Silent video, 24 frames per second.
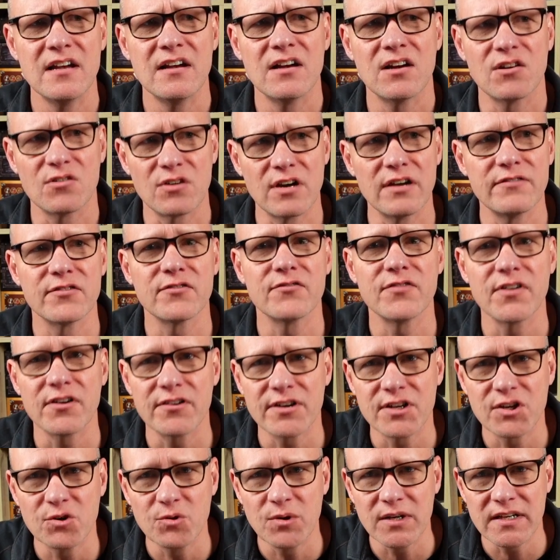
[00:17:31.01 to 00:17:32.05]
are over
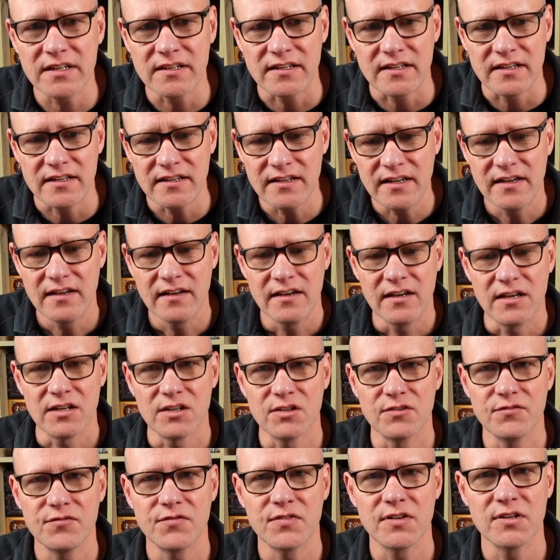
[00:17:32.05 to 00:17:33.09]
very quickly and
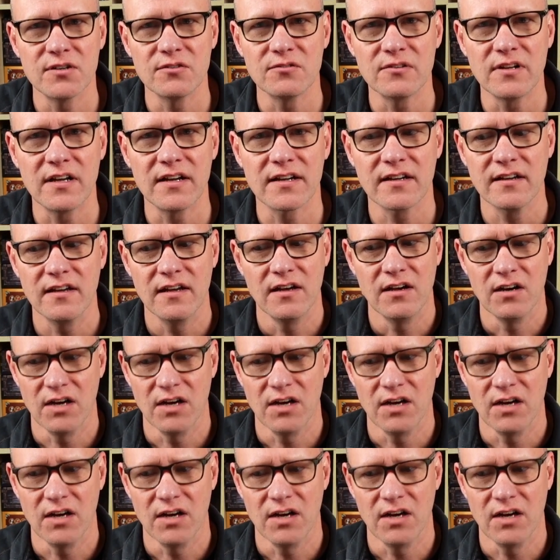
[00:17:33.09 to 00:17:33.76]
you feel like,